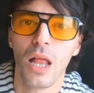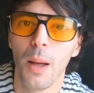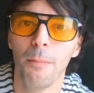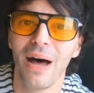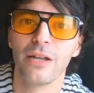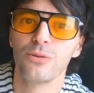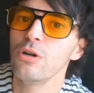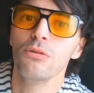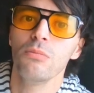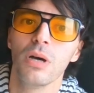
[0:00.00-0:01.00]

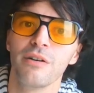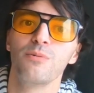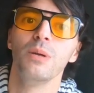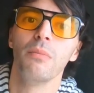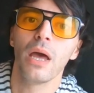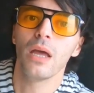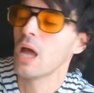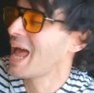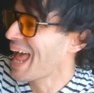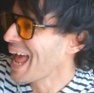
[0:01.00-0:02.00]
bedroom, if we may,
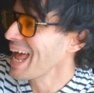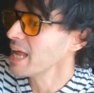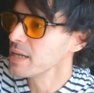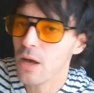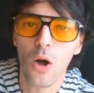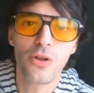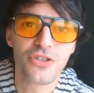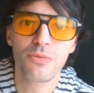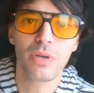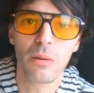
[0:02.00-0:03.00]
and
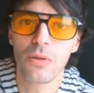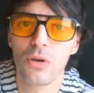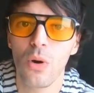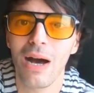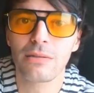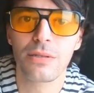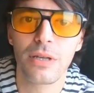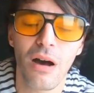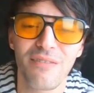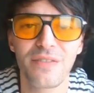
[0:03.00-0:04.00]
also be able to go out to
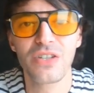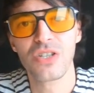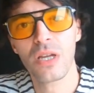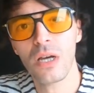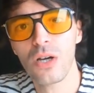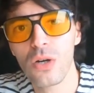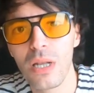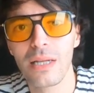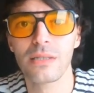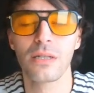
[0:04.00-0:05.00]
the office.
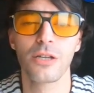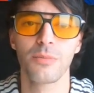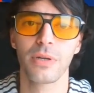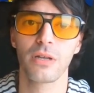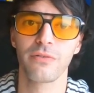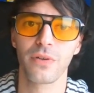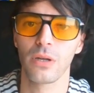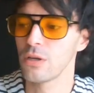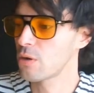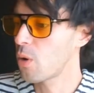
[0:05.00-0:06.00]
Collect a little bit of,
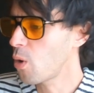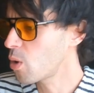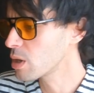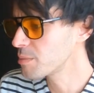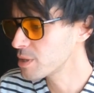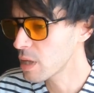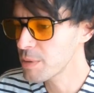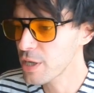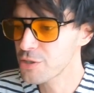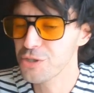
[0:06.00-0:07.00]
you know, oh, let
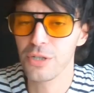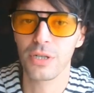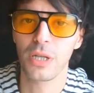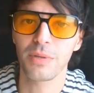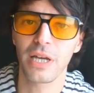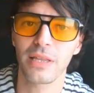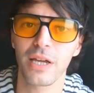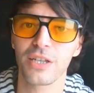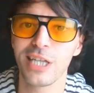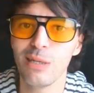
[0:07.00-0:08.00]
me get
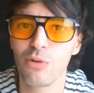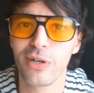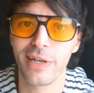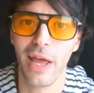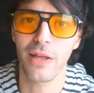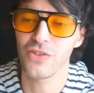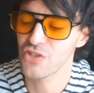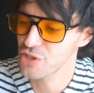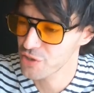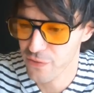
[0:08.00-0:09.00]
that keyboard, Nance.
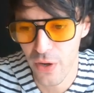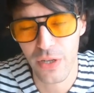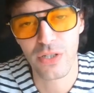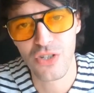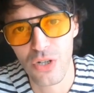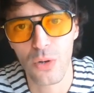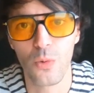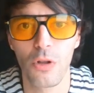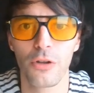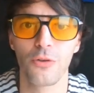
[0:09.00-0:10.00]
Just fucking start
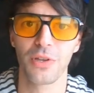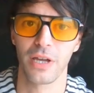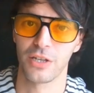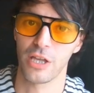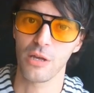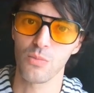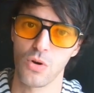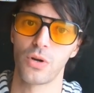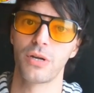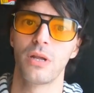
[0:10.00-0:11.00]
rolling over that
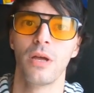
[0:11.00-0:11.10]
keyboard.